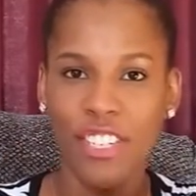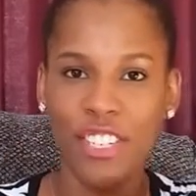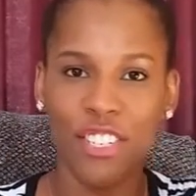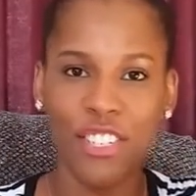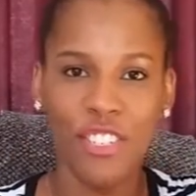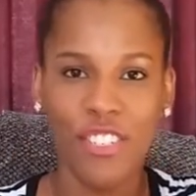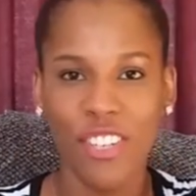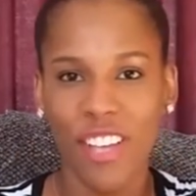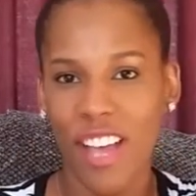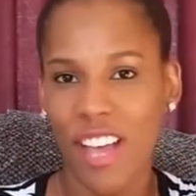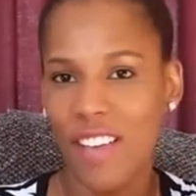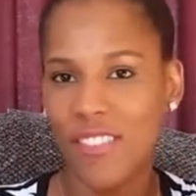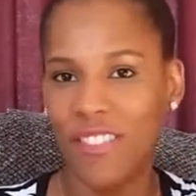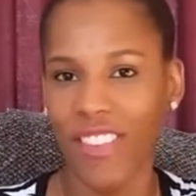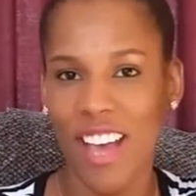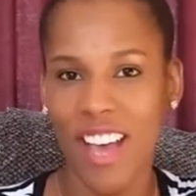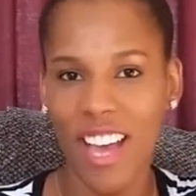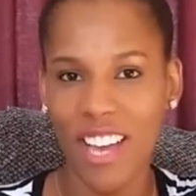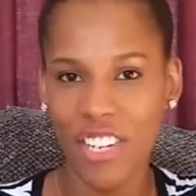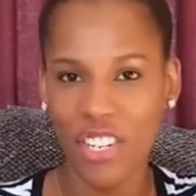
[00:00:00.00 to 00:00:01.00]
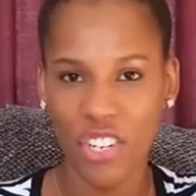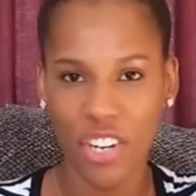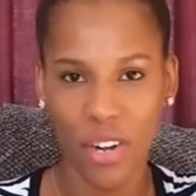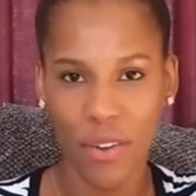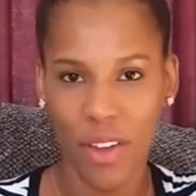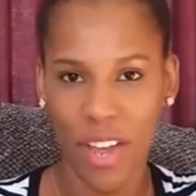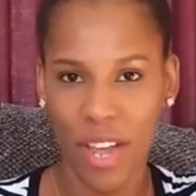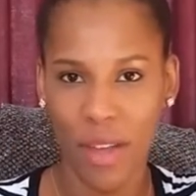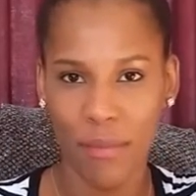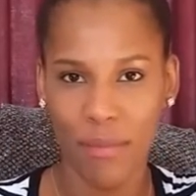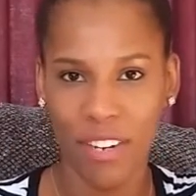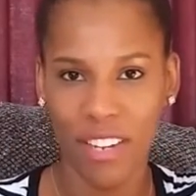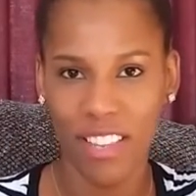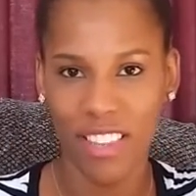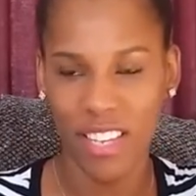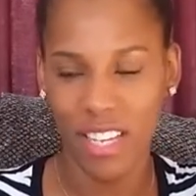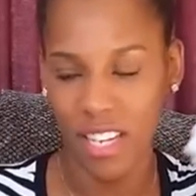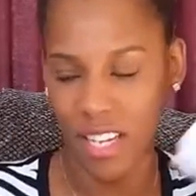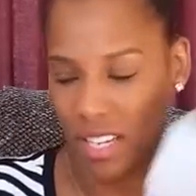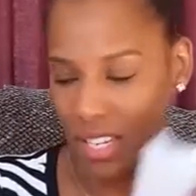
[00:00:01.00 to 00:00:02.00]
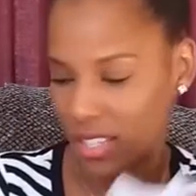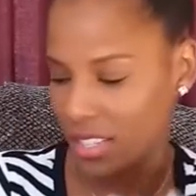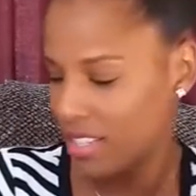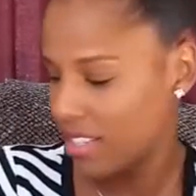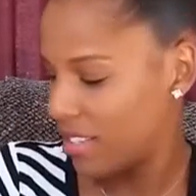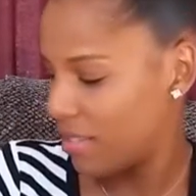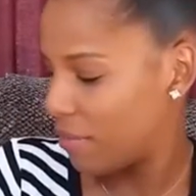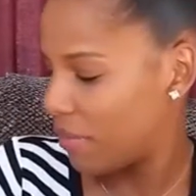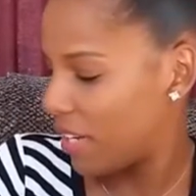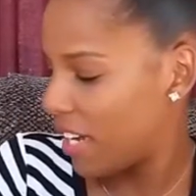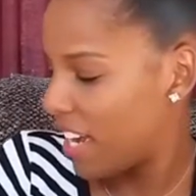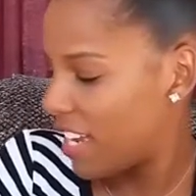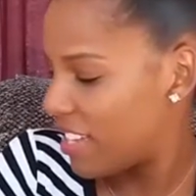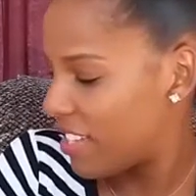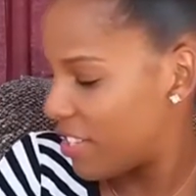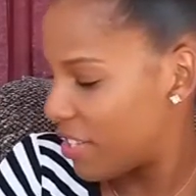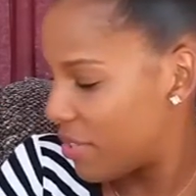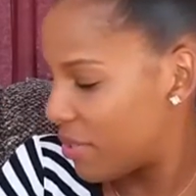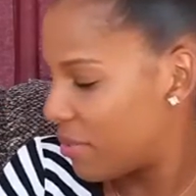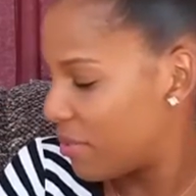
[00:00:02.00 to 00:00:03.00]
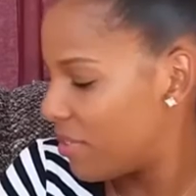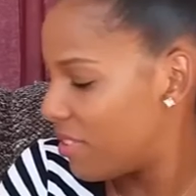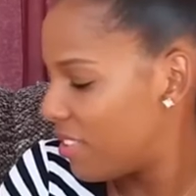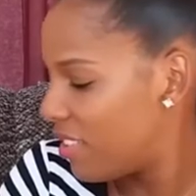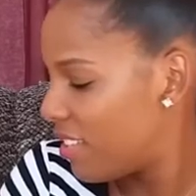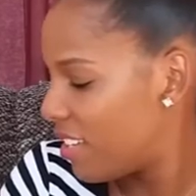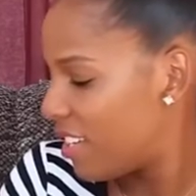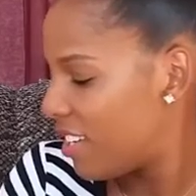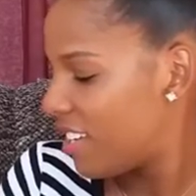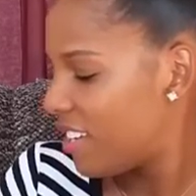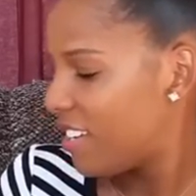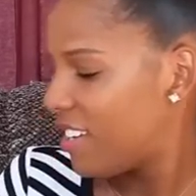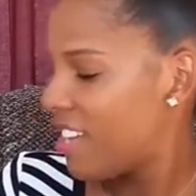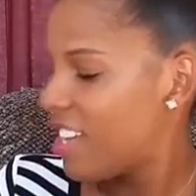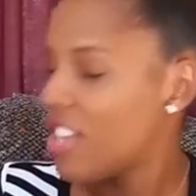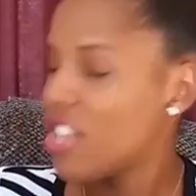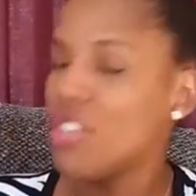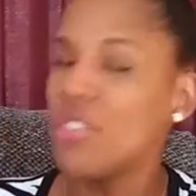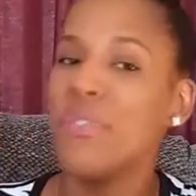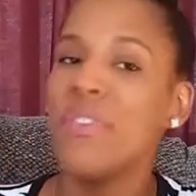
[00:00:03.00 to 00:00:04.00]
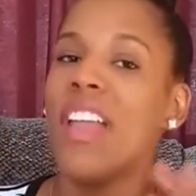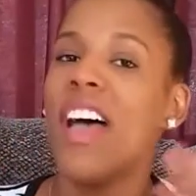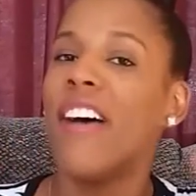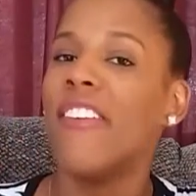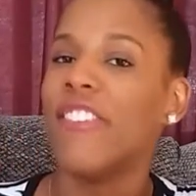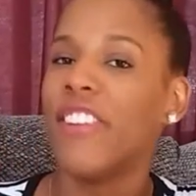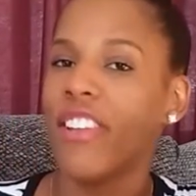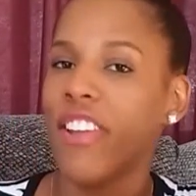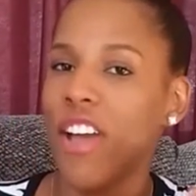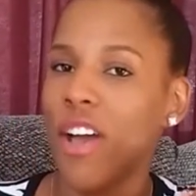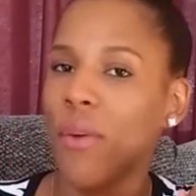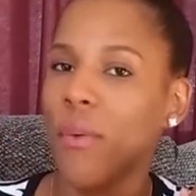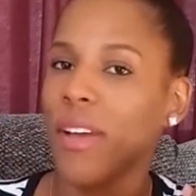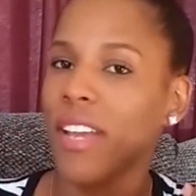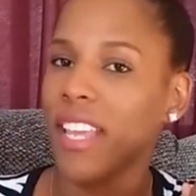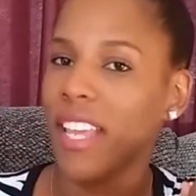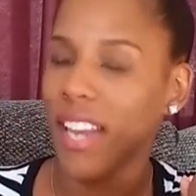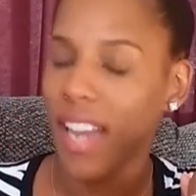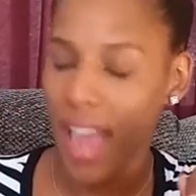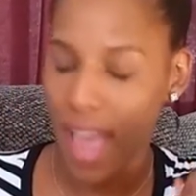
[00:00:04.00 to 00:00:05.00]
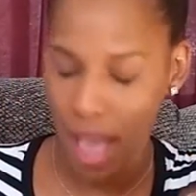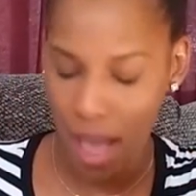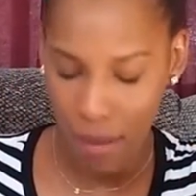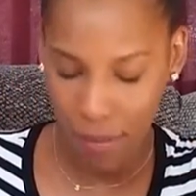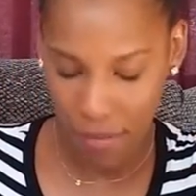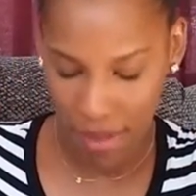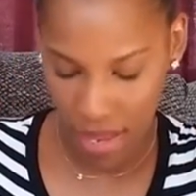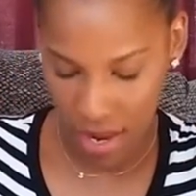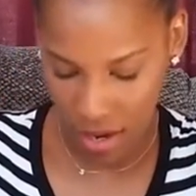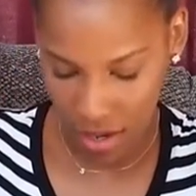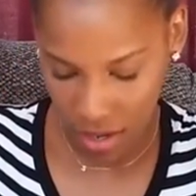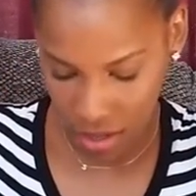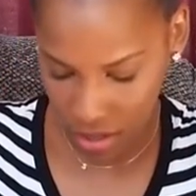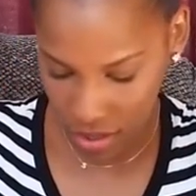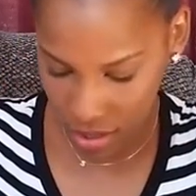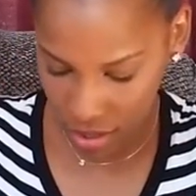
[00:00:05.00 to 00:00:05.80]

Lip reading: So I'm not sure why I bring these. But I do. You never know what can happen.